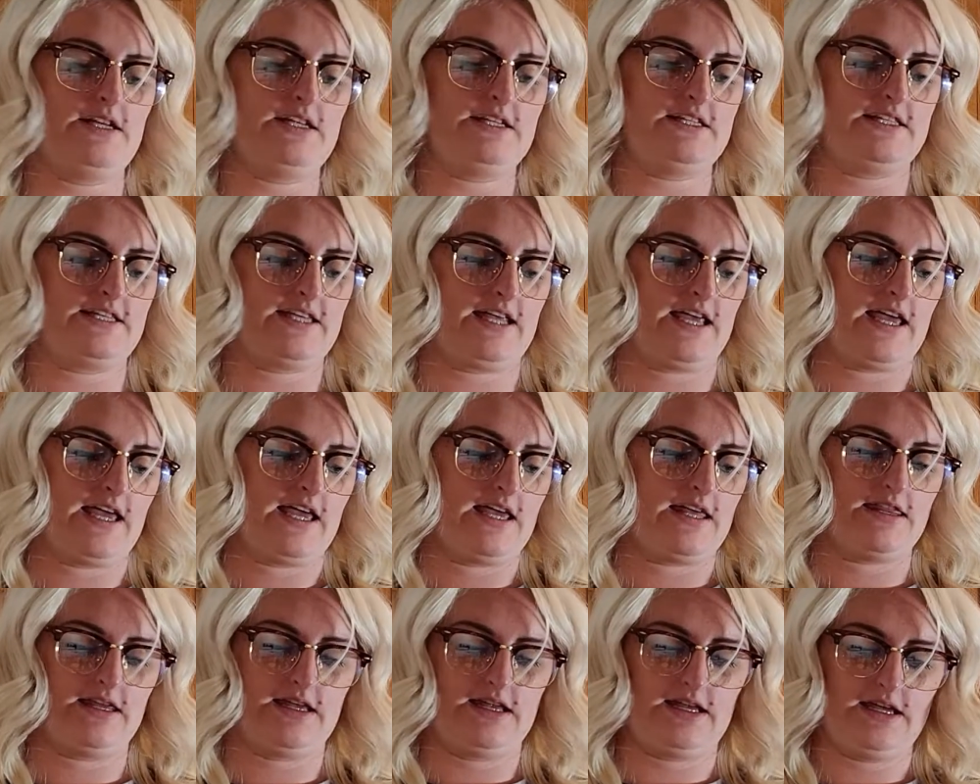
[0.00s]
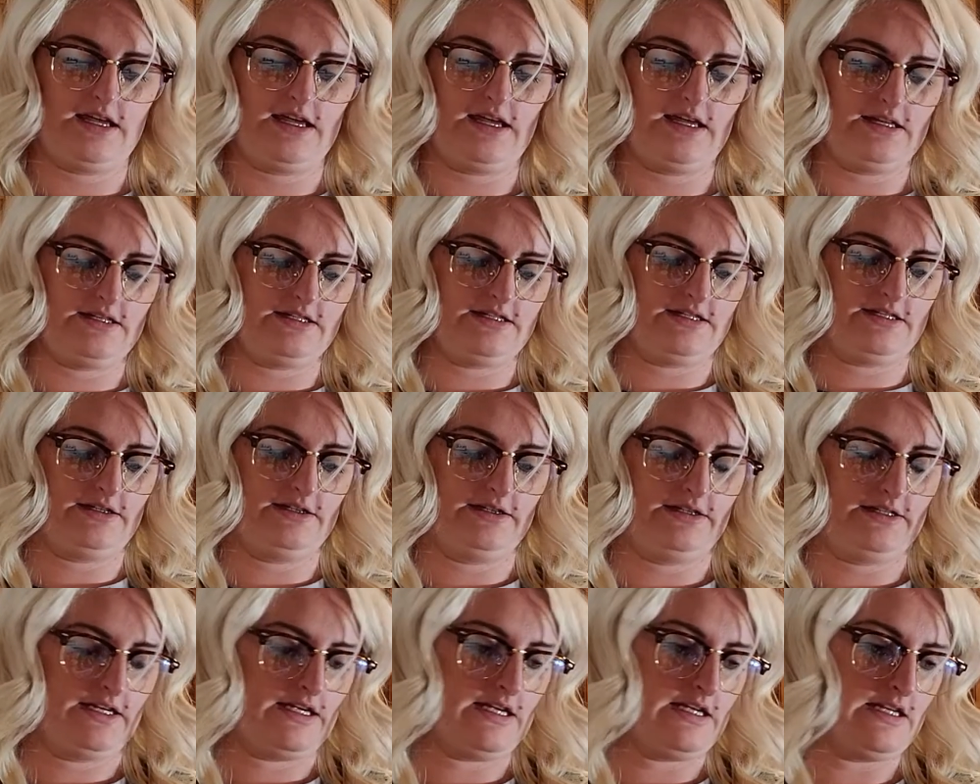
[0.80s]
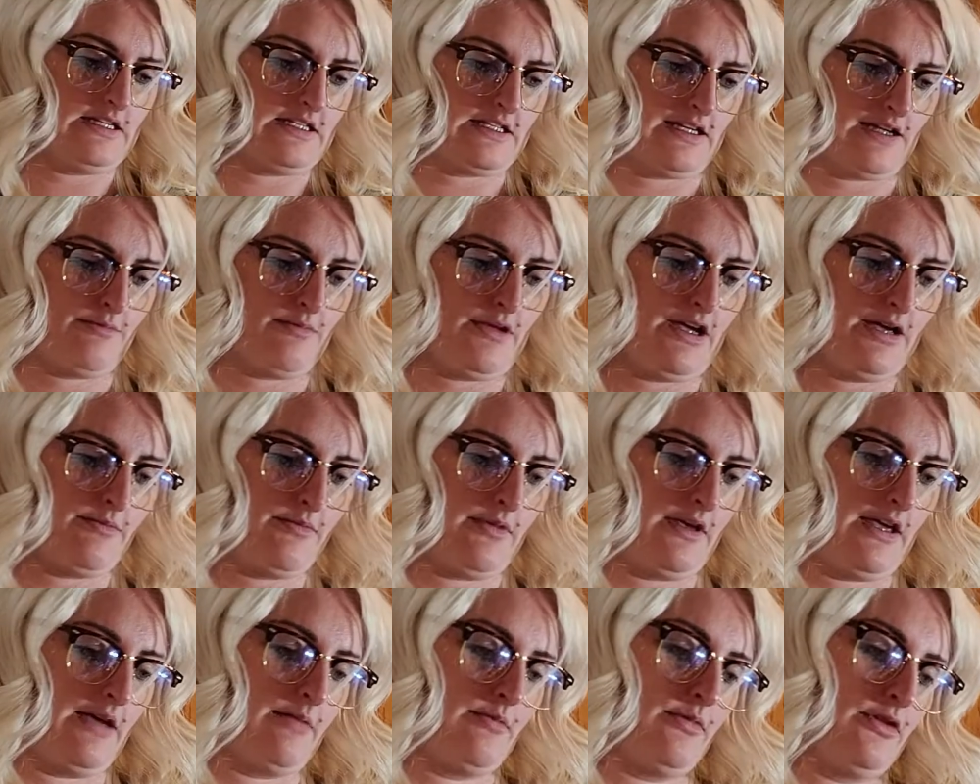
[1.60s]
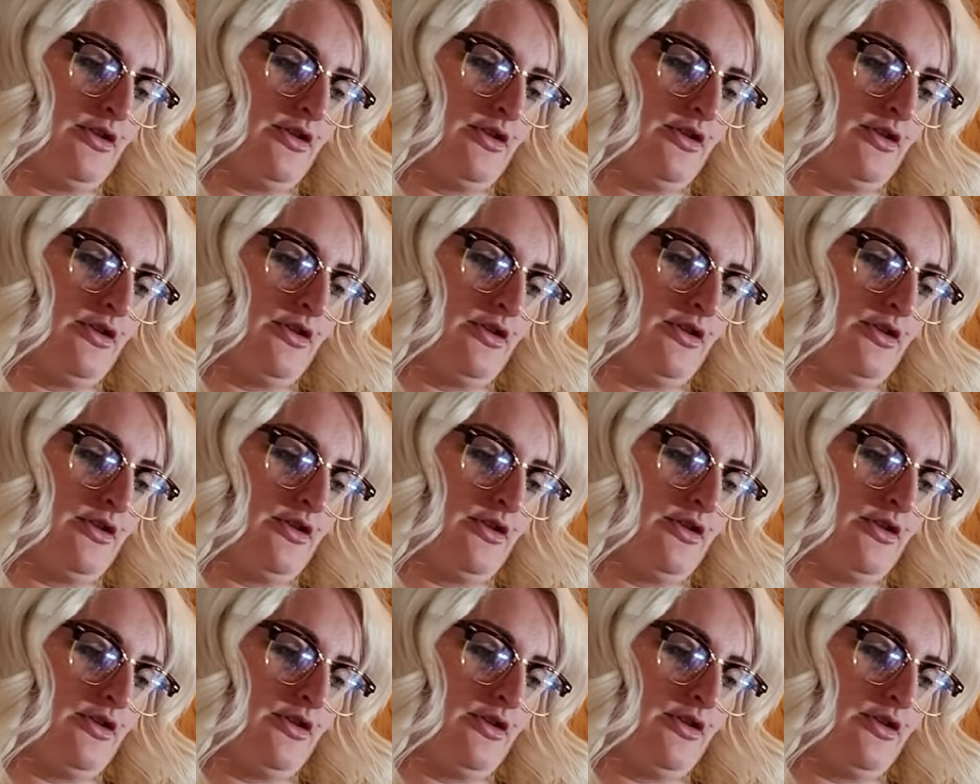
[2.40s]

say that it is at least, I might be able